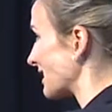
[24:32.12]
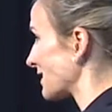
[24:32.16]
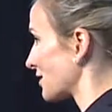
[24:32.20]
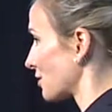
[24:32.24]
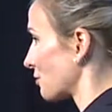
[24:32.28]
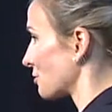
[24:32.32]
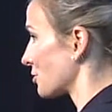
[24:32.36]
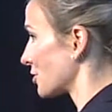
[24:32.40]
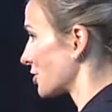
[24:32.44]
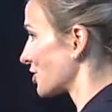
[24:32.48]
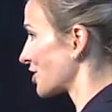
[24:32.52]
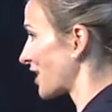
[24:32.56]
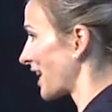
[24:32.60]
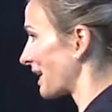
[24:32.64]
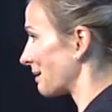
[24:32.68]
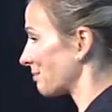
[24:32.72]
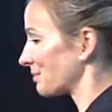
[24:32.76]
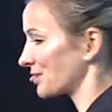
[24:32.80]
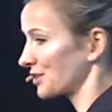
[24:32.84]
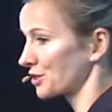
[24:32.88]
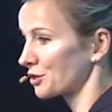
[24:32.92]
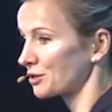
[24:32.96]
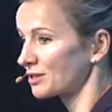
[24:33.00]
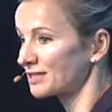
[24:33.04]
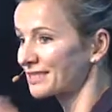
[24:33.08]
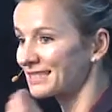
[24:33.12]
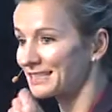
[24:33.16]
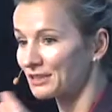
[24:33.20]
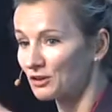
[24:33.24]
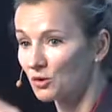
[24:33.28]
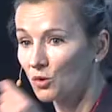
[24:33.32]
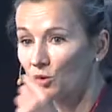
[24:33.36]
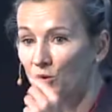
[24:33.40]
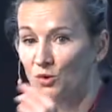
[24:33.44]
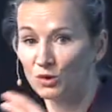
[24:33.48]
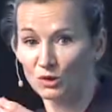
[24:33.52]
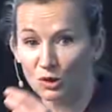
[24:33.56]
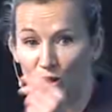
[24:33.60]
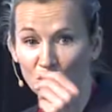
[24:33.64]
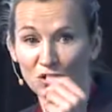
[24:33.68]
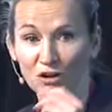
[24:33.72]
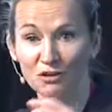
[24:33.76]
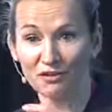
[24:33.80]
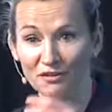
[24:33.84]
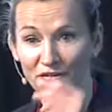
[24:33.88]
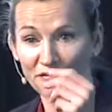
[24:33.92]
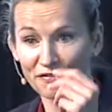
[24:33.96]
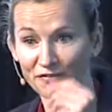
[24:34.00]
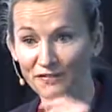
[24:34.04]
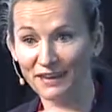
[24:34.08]
those shapes because they've got a lot
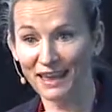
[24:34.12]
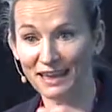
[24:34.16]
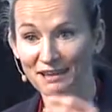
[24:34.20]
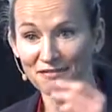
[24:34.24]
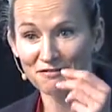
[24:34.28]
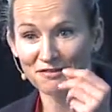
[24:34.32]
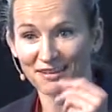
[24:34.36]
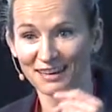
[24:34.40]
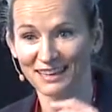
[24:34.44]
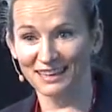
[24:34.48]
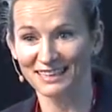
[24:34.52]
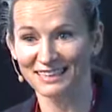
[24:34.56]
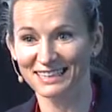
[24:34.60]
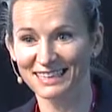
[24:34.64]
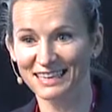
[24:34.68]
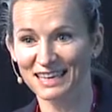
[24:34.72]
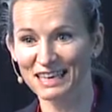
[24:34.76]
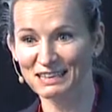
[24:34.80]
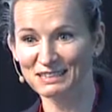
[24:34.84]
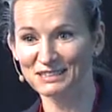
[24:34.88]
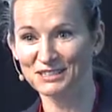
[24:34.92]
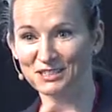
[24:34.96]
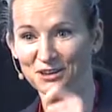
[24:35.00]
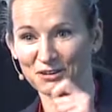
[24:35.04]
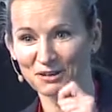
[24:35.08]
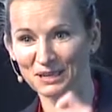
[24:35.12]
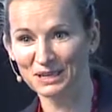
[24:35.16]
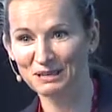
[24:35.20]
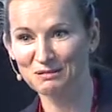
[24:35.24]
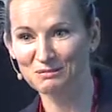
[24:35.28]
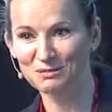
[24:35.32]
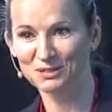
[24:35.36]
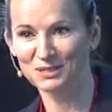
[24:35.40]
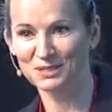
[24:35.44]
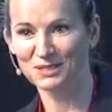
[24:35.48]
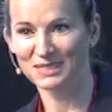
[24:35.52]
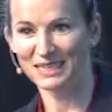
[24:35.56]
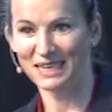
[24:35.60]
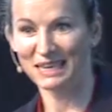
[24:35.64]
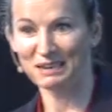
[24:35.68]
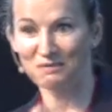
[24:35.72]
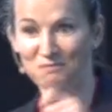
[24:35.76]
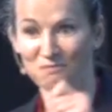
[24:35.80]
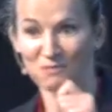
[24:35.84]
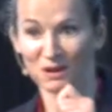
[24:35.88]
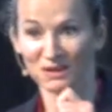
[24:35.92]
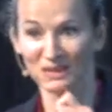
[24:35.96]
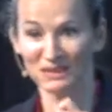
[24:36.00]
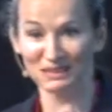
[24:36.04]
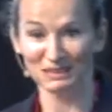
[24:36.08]
of flavour. And so he'll just eat
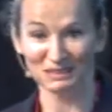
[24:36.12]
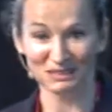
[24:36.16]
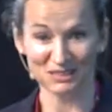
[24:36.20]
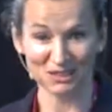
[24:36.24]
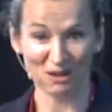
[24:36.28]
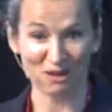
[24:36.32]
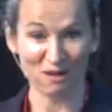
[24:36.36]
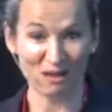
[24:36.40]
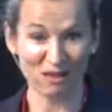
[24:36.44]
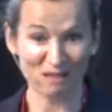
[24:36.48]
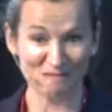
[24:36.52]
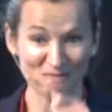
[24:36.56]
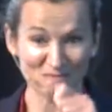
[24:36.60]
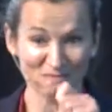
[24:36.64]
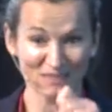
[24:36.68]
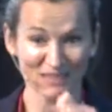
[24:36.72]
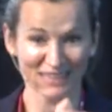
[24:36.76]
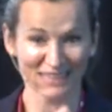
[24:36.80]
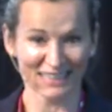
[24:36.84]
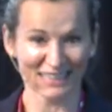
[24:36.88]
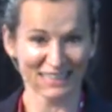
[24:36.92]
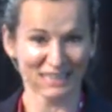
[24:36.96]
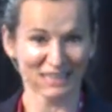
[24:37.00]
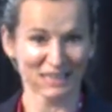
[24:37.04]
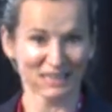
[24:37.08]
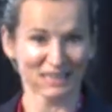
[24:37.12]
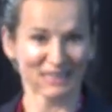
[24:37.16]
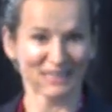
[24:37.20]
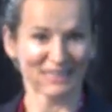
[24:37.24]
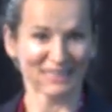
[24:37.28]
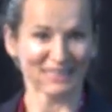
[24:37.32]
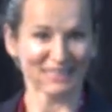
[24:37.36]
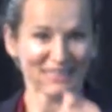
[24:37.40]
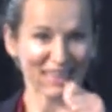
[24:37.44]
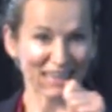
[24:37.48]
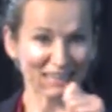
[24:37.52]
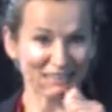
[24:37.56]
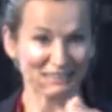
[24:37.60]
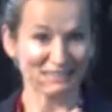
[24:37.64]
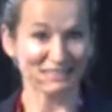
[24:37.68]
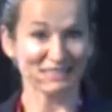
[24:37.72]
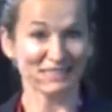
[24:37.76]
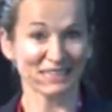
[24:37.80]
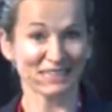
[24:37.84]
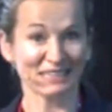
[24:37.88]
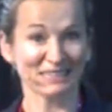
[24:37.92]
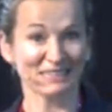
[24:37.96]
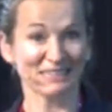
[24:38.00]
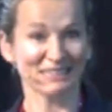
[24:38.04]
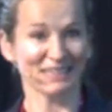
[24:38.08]
one at a time at his
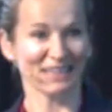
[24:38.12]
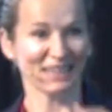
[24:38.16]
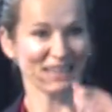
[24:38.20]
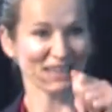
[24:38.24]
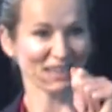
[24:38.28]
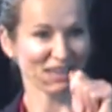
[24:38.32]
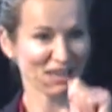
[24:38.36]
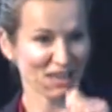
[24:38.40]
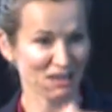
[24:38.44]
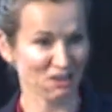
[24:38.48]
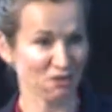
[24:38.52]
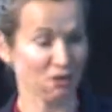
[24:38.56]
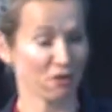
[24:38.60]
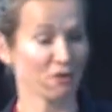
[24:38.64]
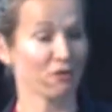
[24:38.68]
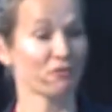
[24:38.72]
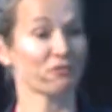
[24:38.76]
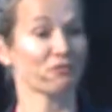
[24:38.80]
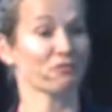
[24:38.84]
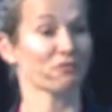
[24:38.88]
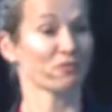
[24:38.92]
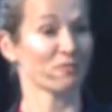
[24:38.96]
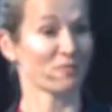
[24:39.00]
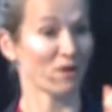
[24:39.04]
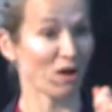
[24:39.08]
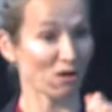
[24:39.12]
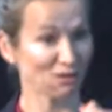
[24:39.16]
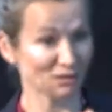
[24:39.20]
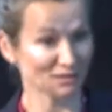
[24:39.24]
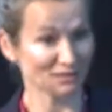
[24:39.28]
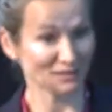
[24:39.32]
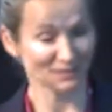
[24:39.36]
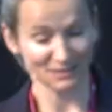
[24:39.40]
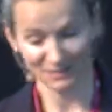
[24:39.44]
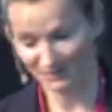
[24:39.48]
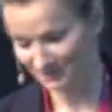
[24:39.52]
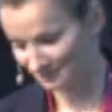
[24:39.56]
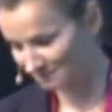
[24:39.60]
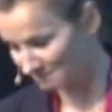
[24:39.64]
desk and go through a box.